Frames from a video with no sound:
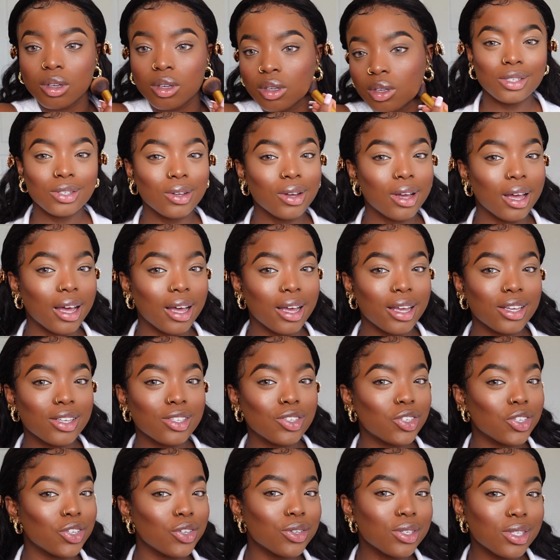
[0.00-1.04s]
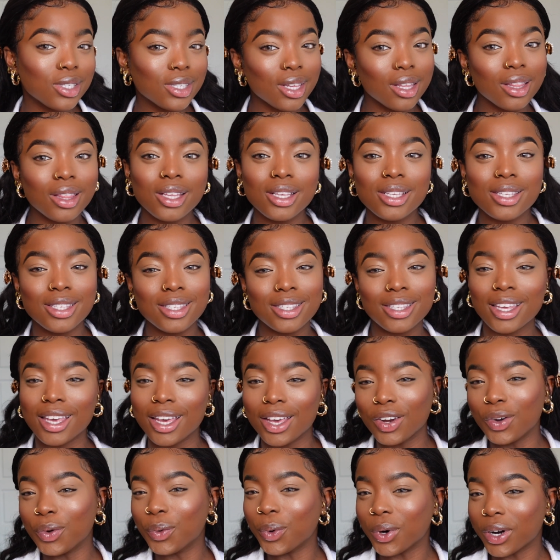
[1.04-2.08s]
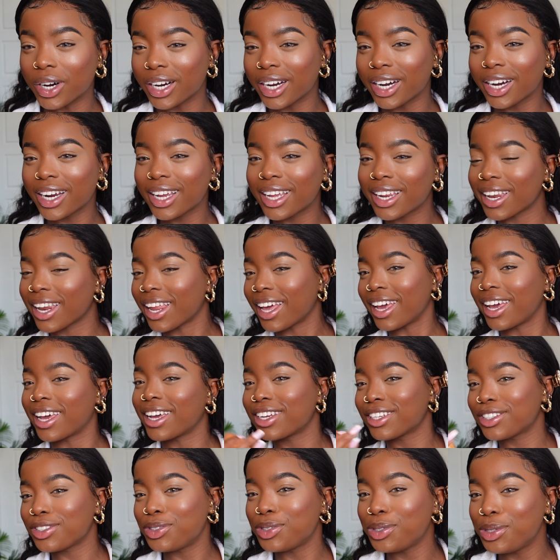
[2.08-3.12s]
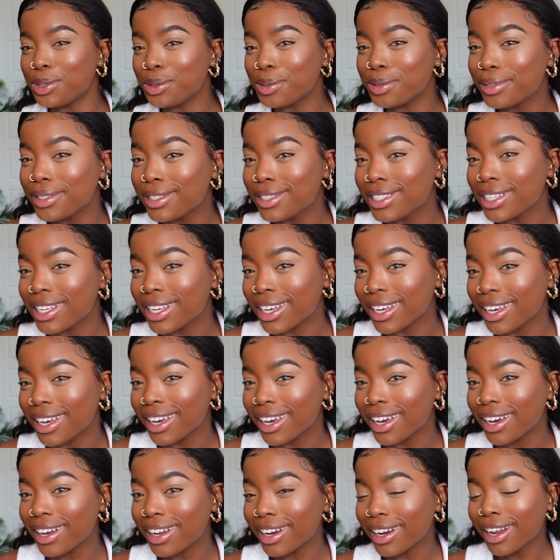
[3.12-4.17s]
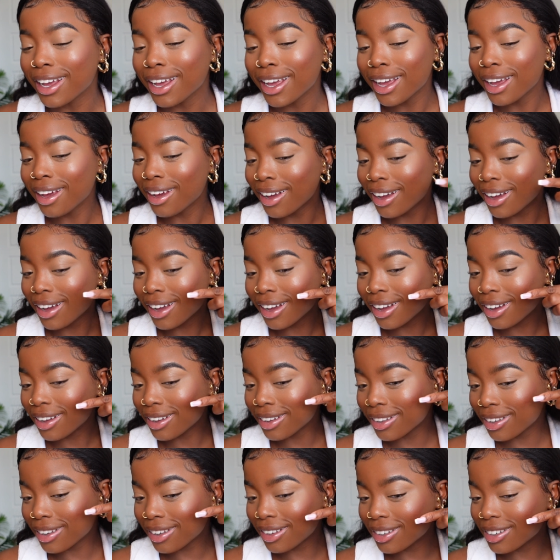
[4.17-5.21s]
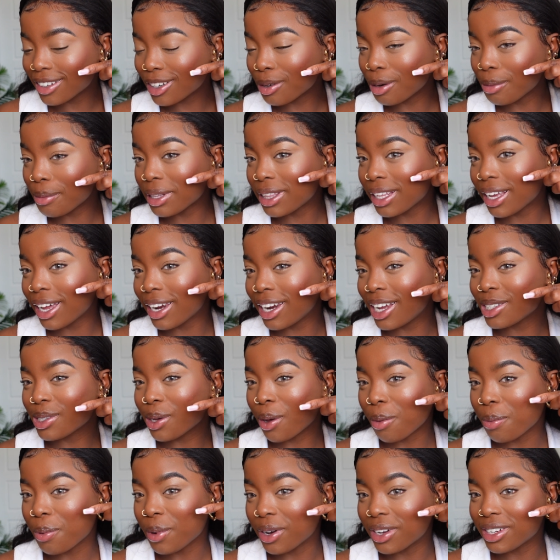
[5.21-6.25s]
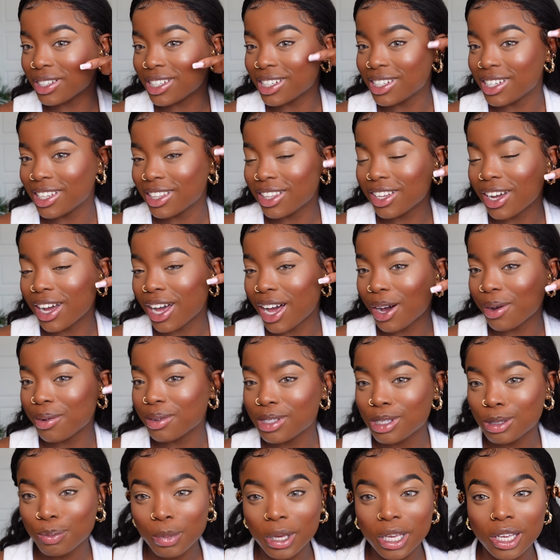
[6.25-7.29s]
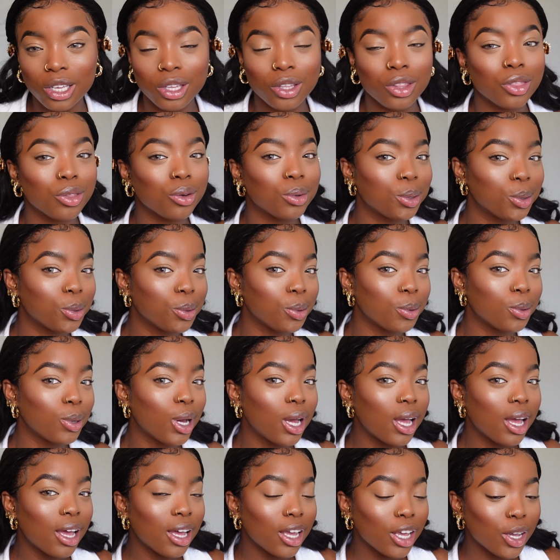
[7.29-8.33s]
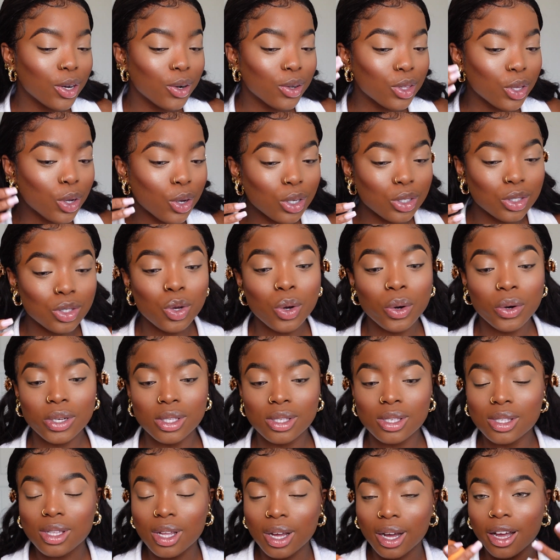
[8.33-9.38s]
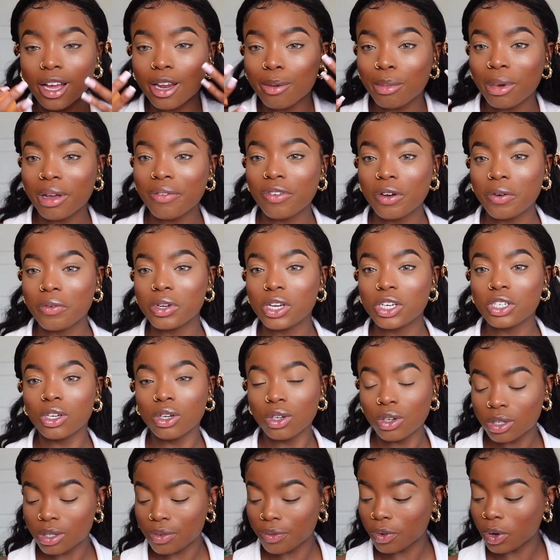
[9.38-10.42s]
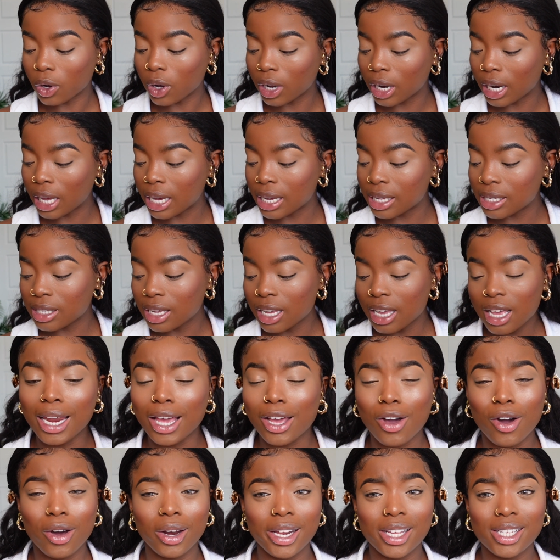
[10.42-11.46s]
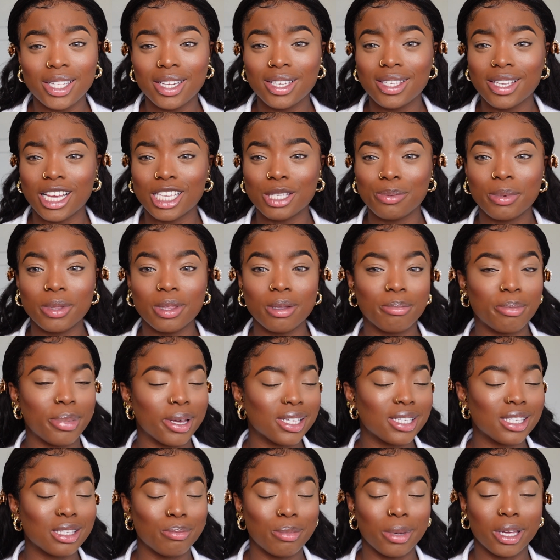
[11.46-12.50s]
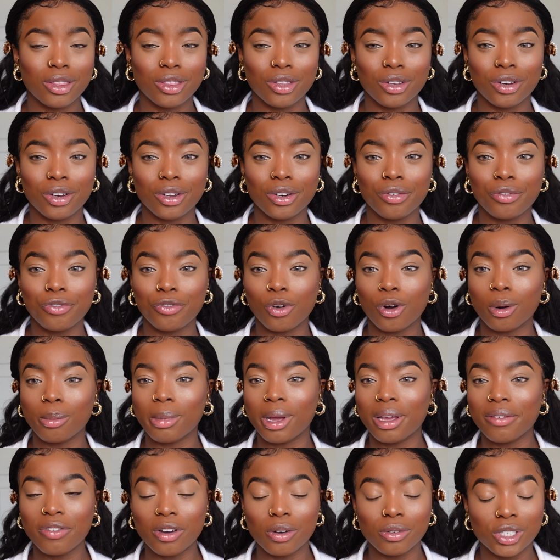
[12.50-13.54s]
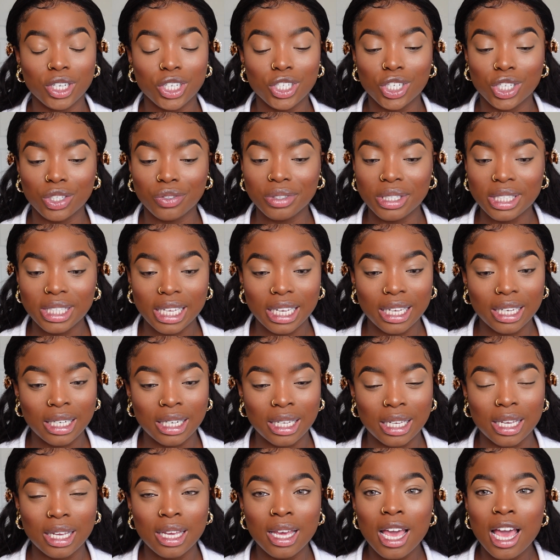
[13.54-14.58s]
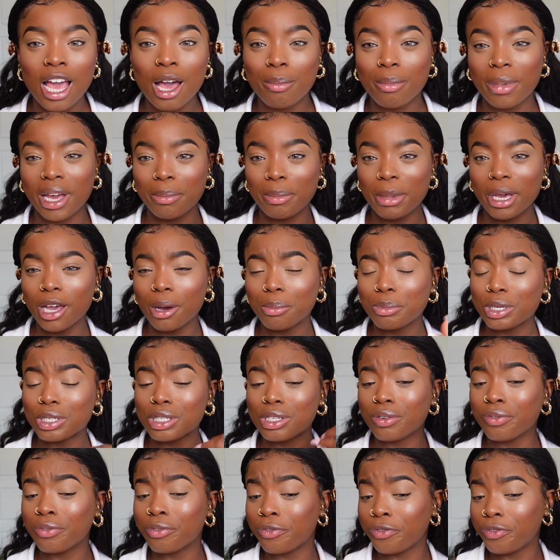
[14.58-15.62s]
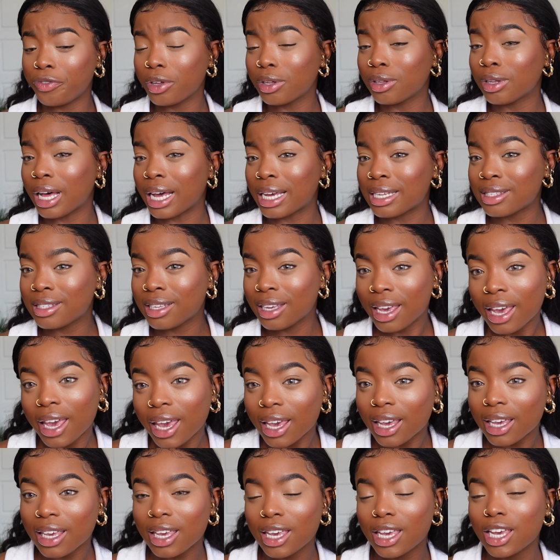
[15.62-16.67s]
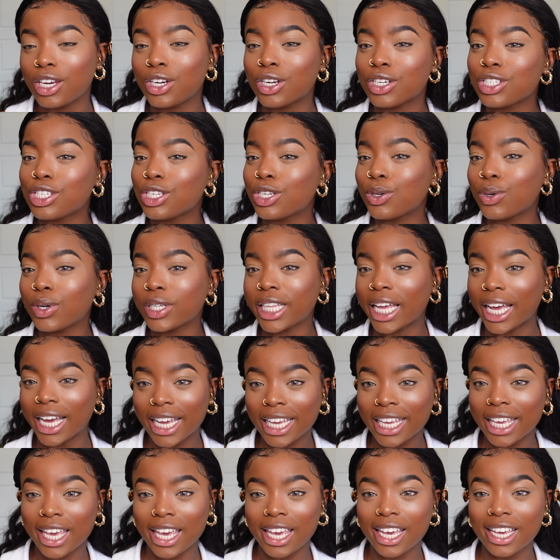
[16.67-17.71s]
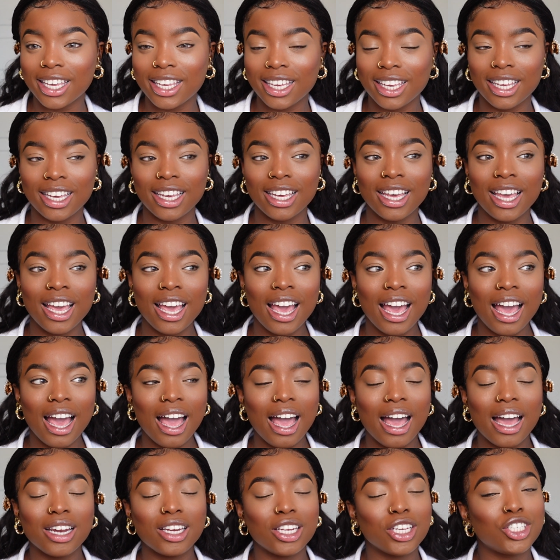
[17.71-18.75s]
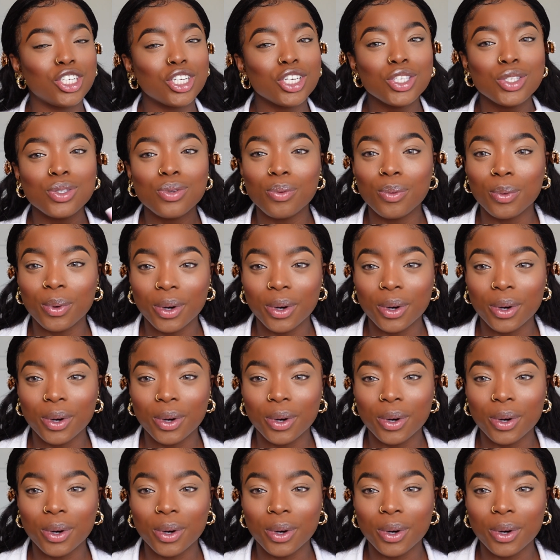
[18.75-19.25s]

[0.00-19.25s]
So guys, do you see this skin work? Like, do you see it? Look, remember the highlighter I put underneath? Look at how it's peeking through. You know, the contour is done. My foundation looks flawless. Like, honestly, this has been the best method for my foundation recently. My makeup doesn't feel as cakey. It doesn't look that cakey. And it just